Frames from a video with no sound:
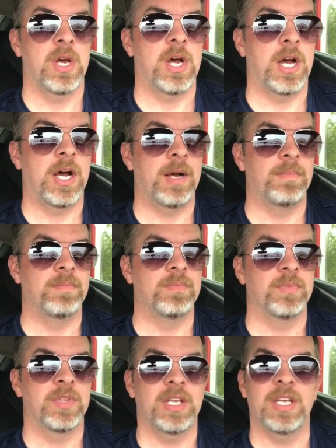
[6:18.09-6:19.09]

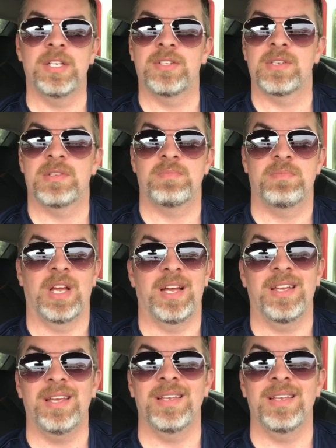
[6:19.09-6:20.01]
Um, it's uh,